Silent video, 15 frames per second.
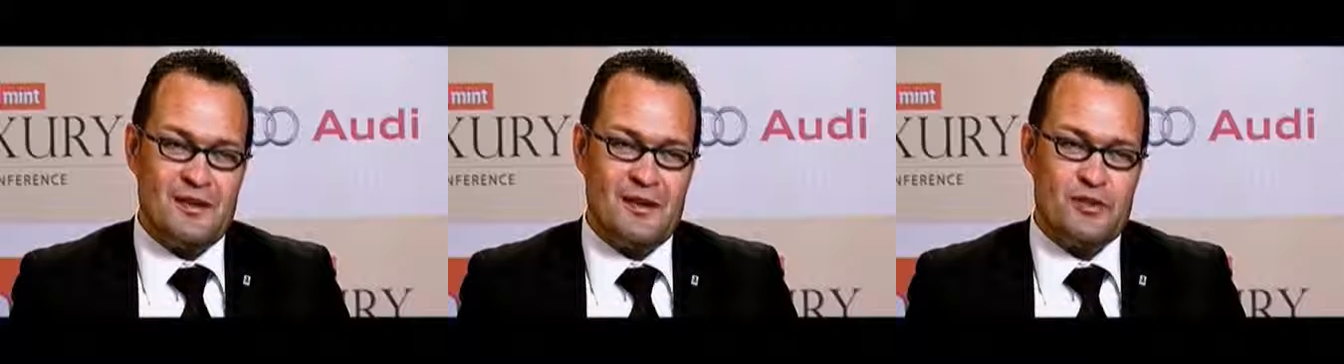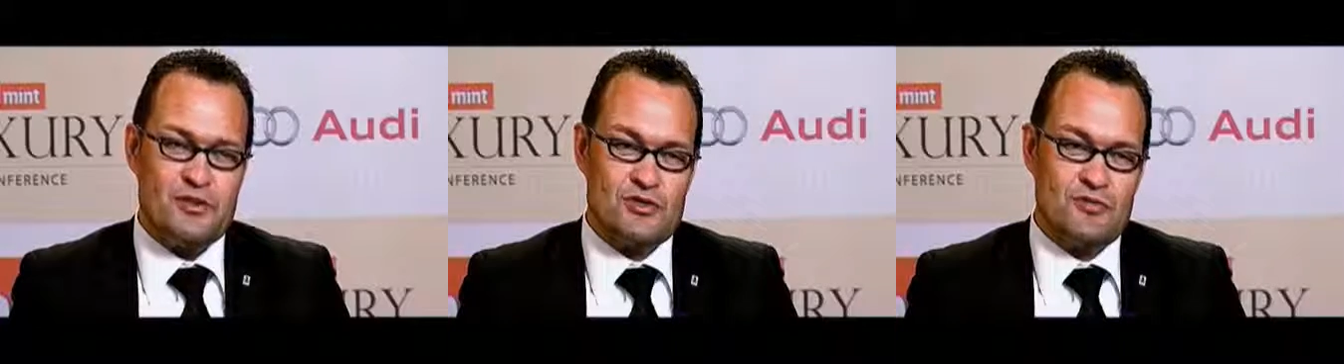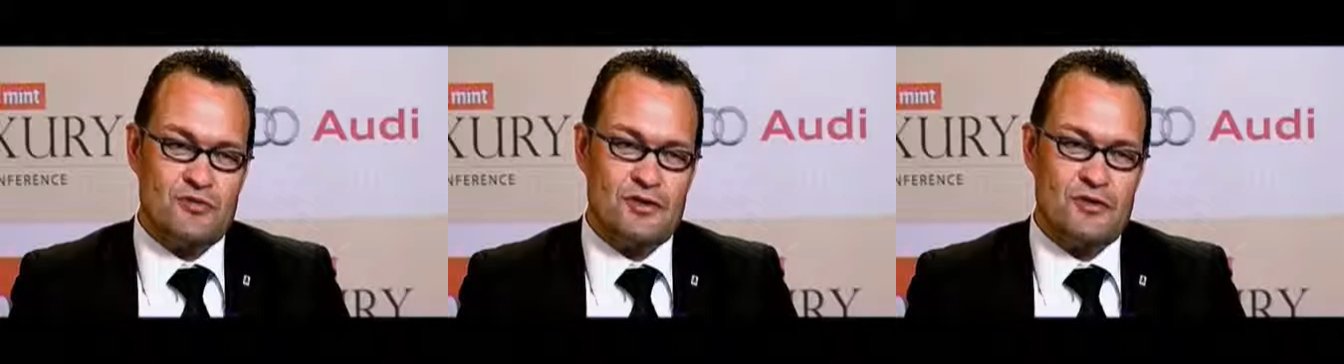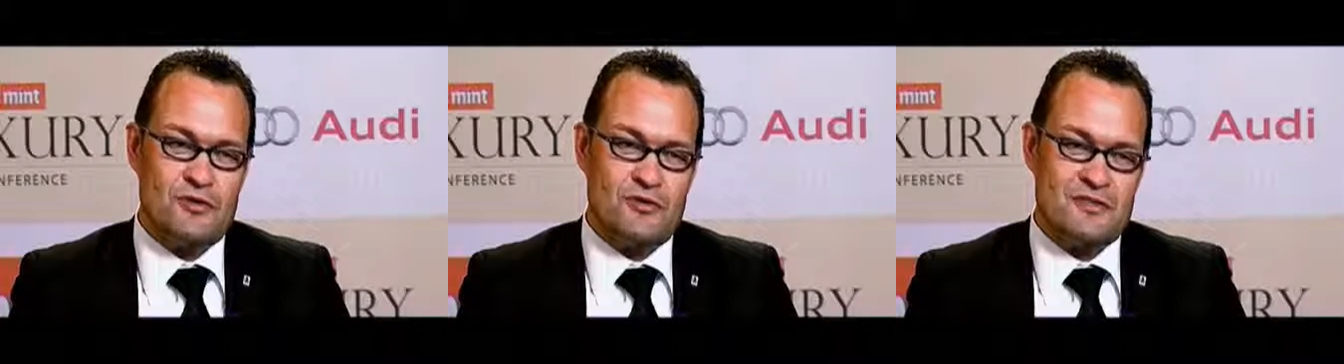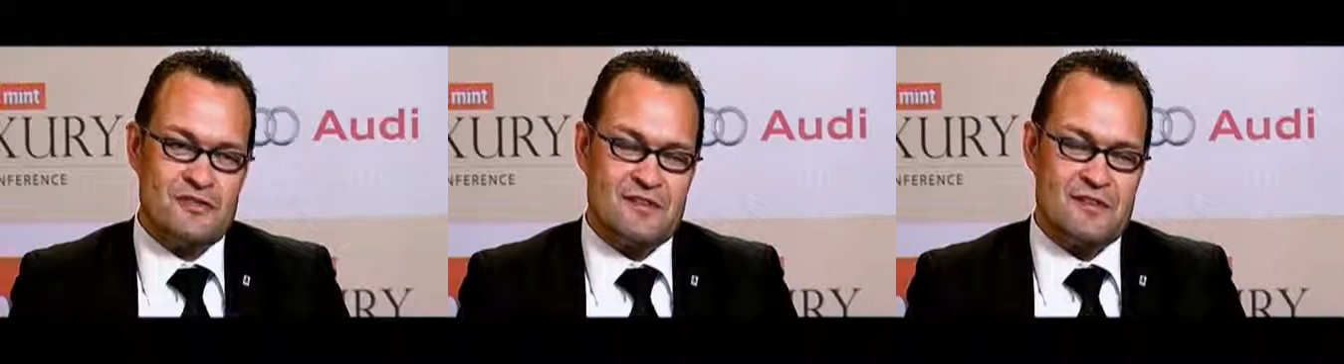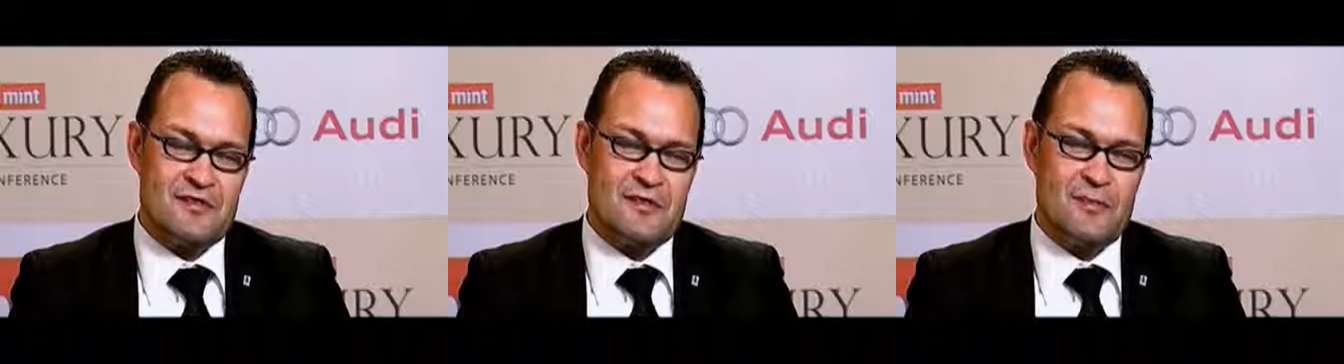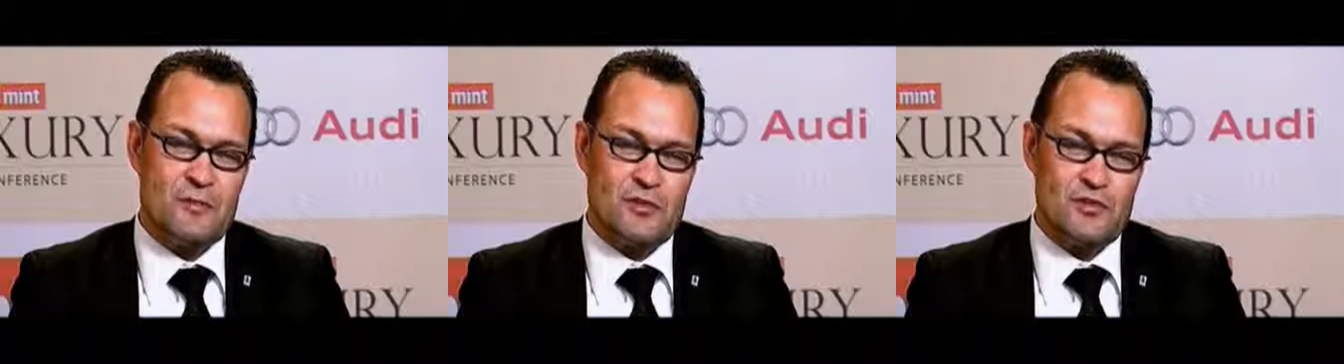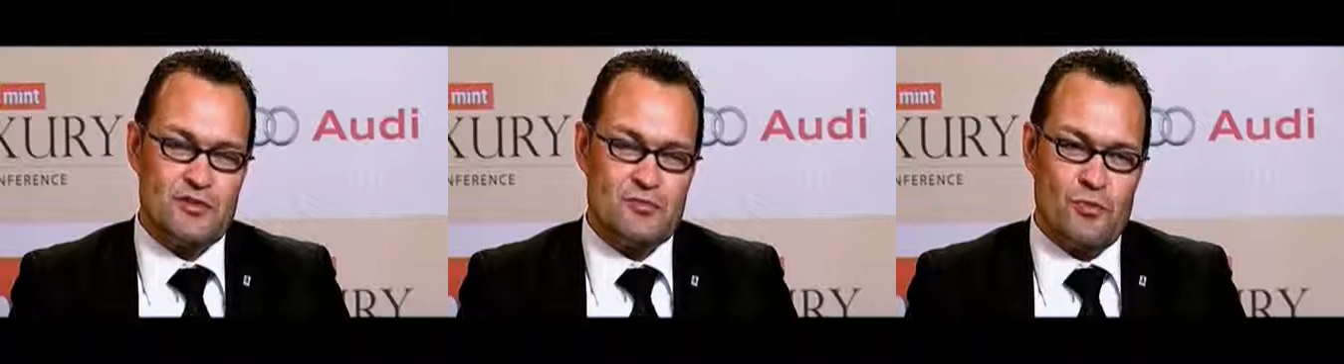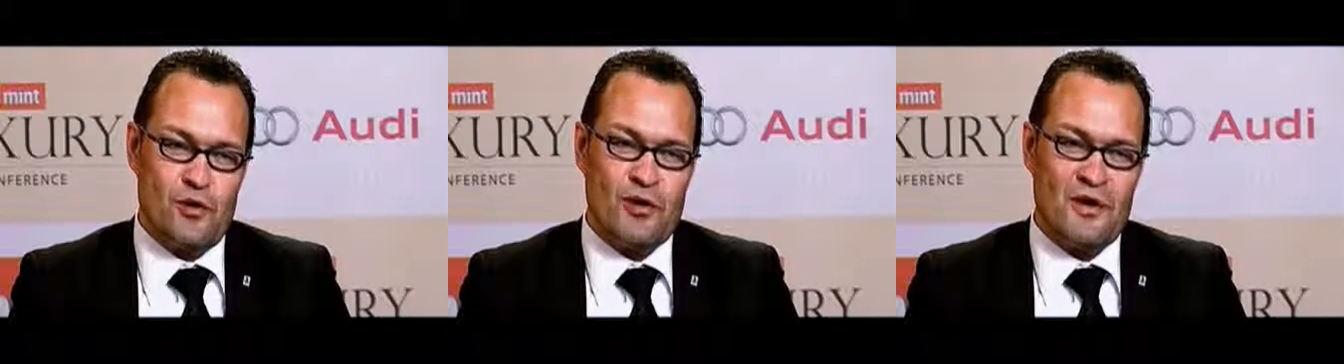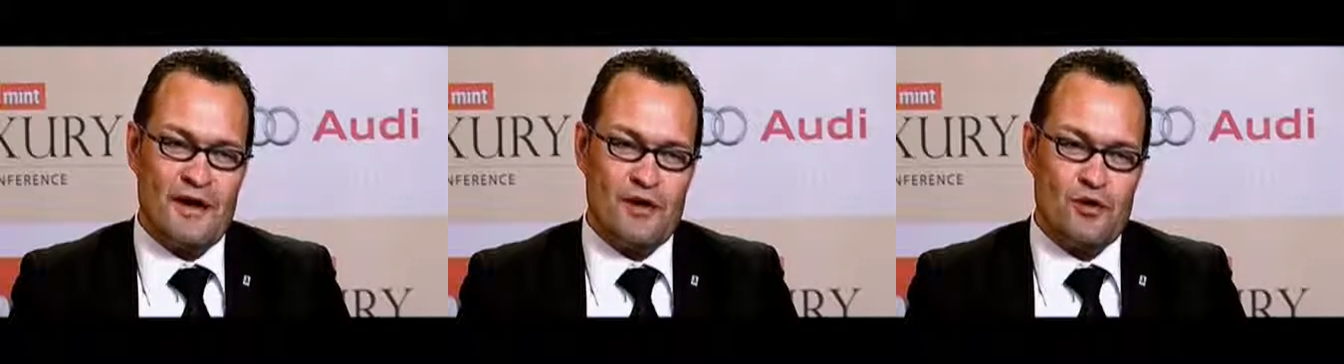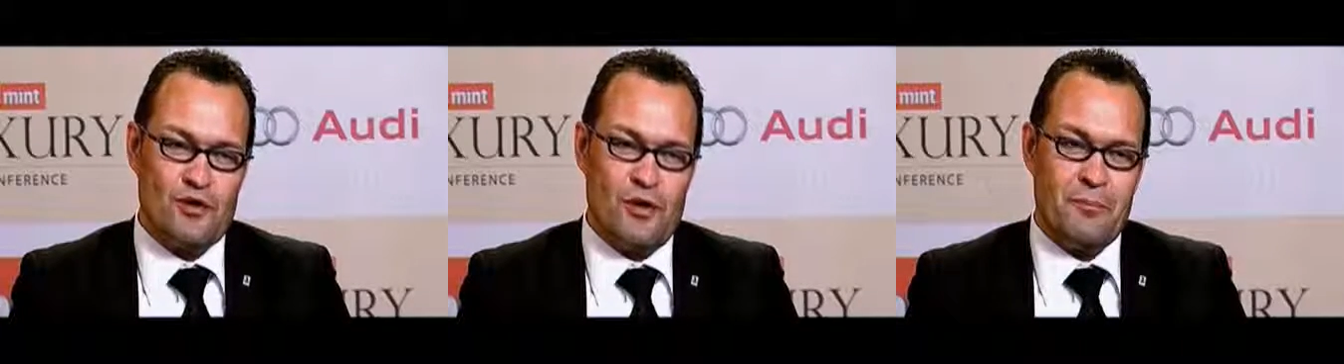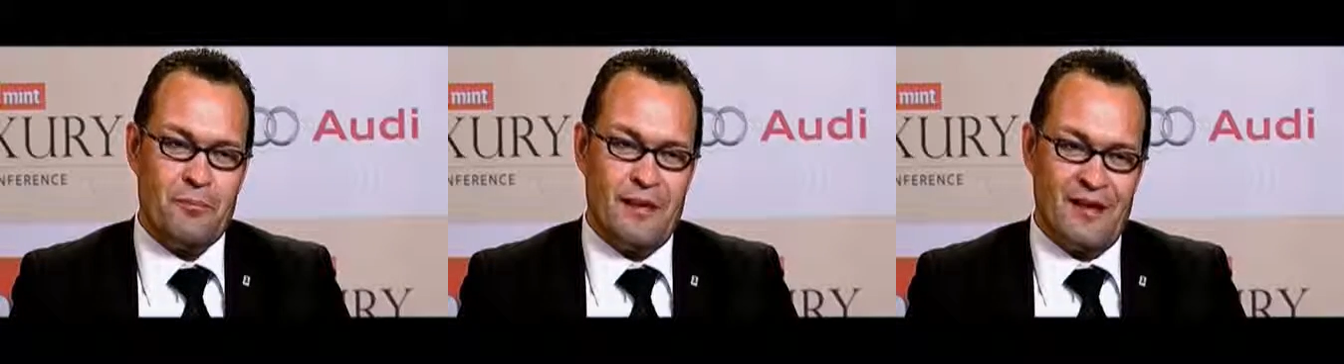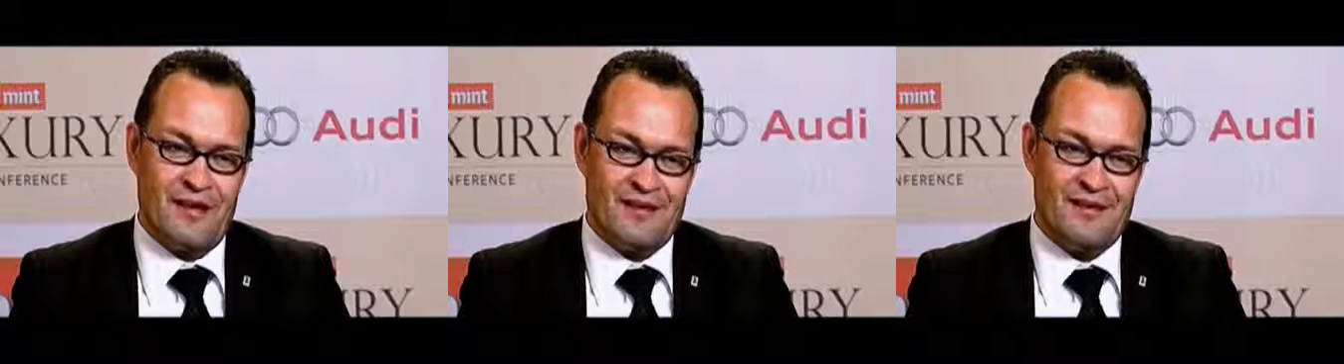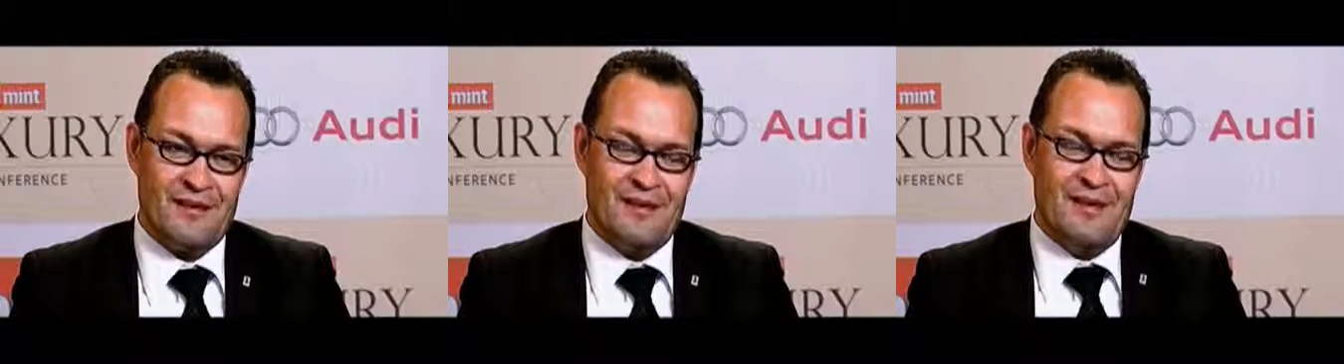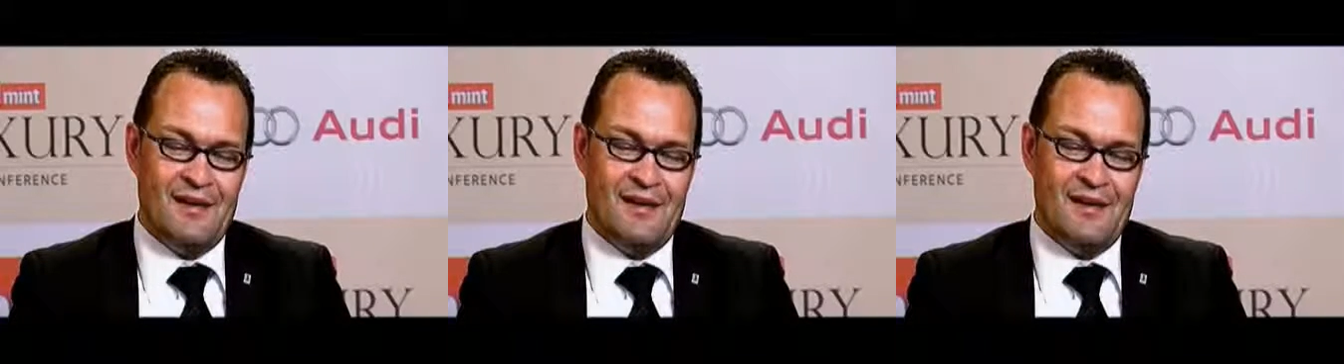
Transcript: car or should we go with something more smaller and compact?